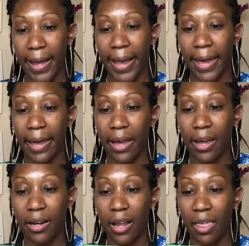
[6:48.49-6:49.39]

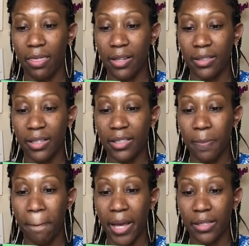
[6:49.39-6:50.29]
And this is
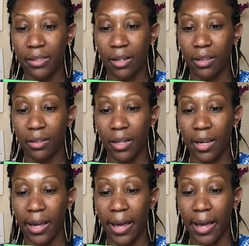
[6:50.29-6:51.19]

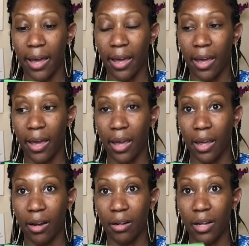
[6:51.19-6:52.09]
basically
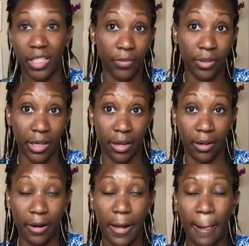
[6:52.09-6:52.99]
a exfoliator.